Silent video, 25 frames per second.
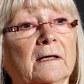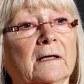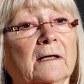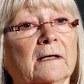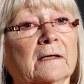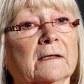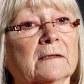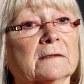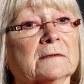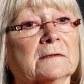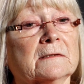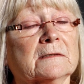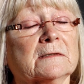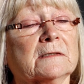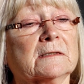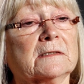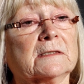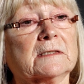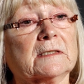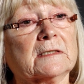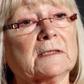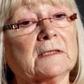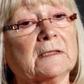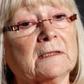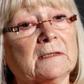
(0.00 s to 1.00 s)
and
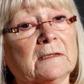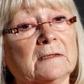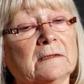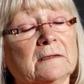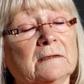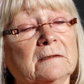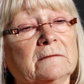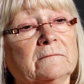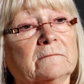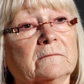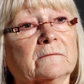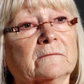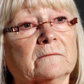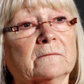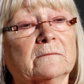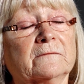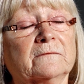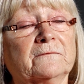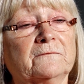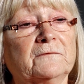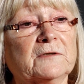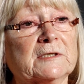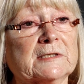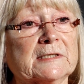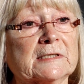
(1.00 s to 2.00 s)
he
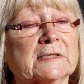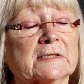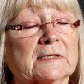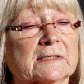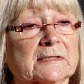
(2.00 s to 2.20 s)
fitted